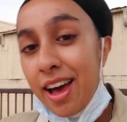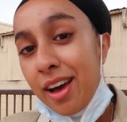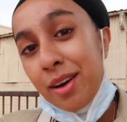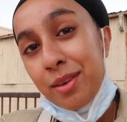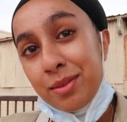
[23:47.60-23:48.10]

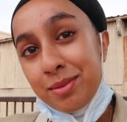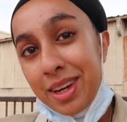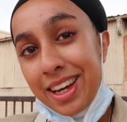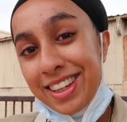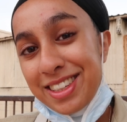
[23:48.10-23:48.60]
um,
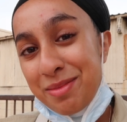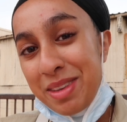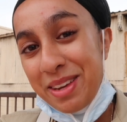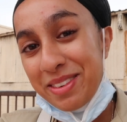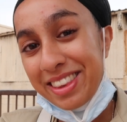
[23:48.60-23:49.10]
to
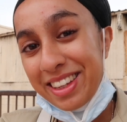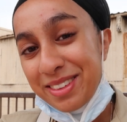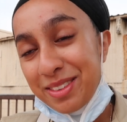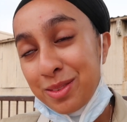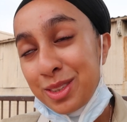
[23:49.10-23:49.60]
meet with
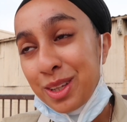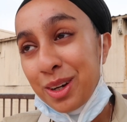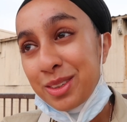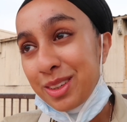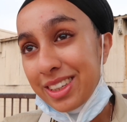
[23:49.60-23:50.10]
them. I'm
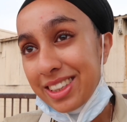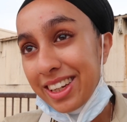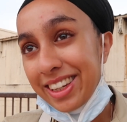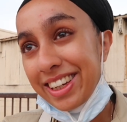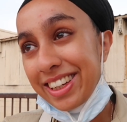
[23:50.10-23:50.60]
so, so
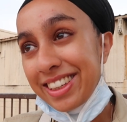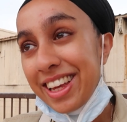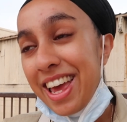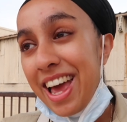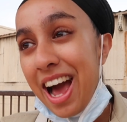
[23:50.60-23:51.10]
excited.
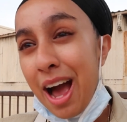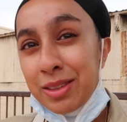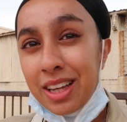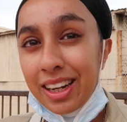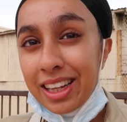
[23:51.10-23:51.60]
I
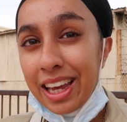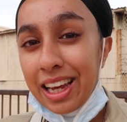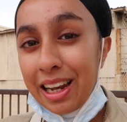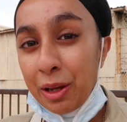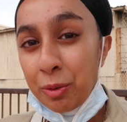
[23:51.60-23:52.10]
was kind of getting
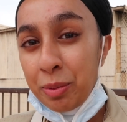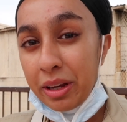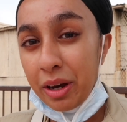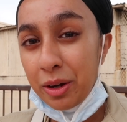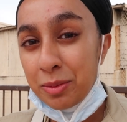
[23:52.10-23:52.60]
a little
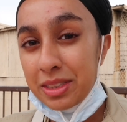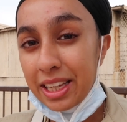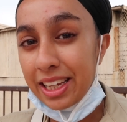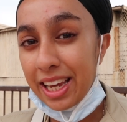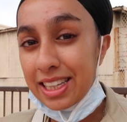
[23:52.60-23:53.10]
bit
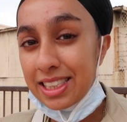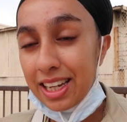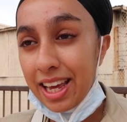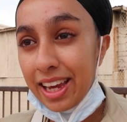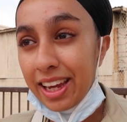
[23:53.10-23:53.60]
homesick
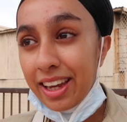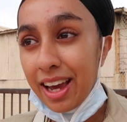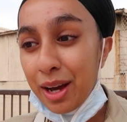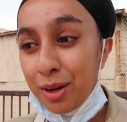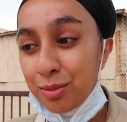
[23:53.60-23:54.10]
yesterday.
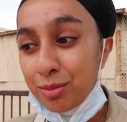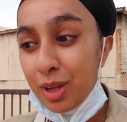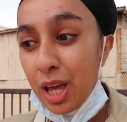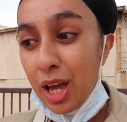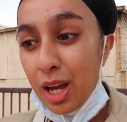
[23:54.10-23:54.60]
Um,
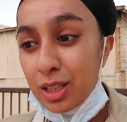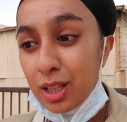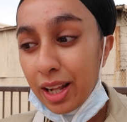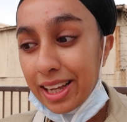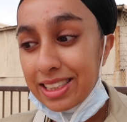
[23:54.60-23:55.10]

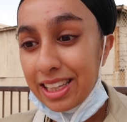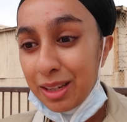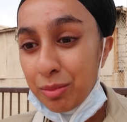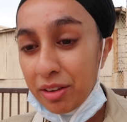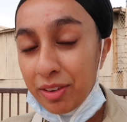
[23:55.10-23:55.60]
so like
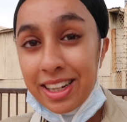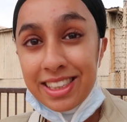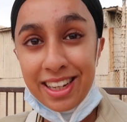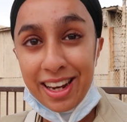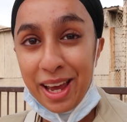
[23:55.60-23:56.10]
seeing my friends
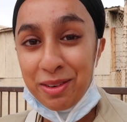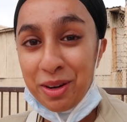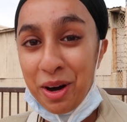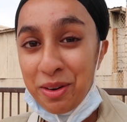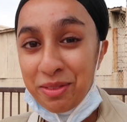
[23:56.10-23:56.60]
today will
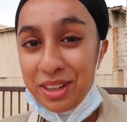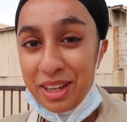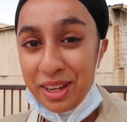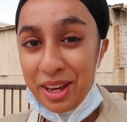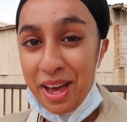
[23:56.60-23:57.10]

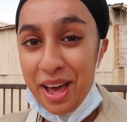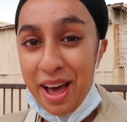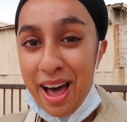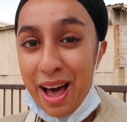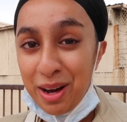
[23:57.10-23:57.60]
hopefully
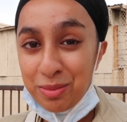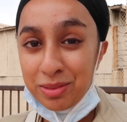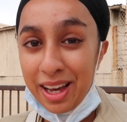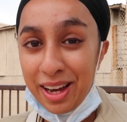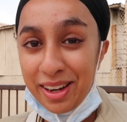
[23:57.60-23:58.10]
help
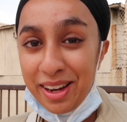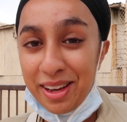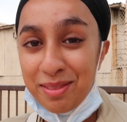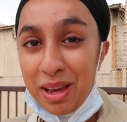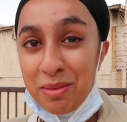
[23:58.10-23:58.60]
that
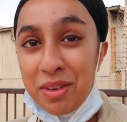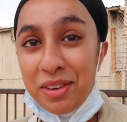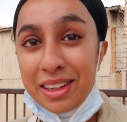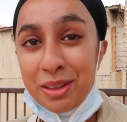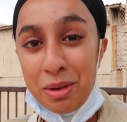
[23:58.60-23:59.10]
and make me
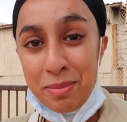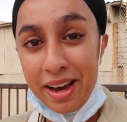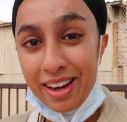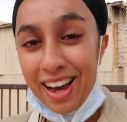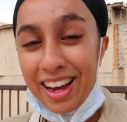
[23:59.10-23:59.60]
feel a little bit
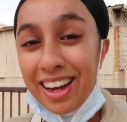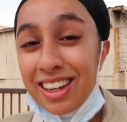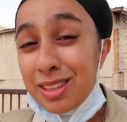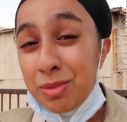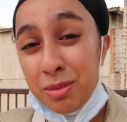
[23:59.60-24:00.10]
better. I kind
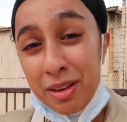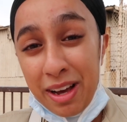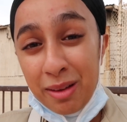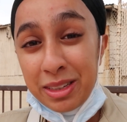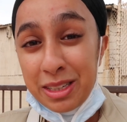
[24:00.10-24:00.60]
of just miss my
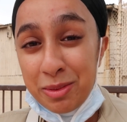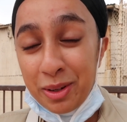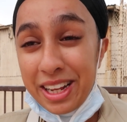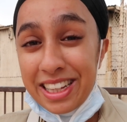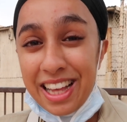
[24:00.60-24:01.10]
family to be
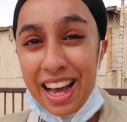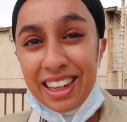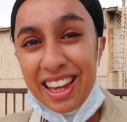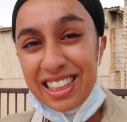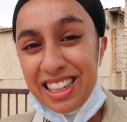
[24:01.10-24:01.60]
honest
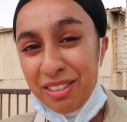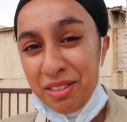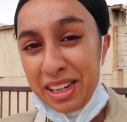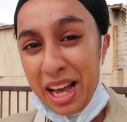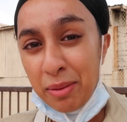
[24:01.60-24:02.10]
and it's never
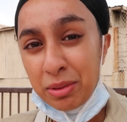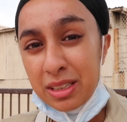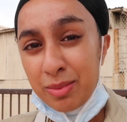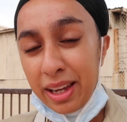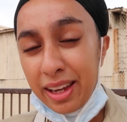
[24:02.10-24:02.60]
really happened
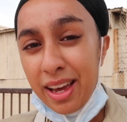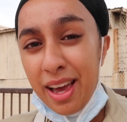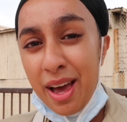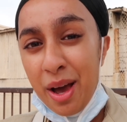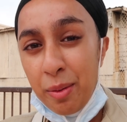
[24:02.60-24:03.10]
to me
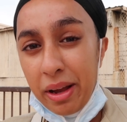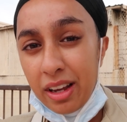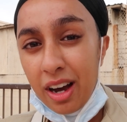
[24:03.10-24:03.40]
when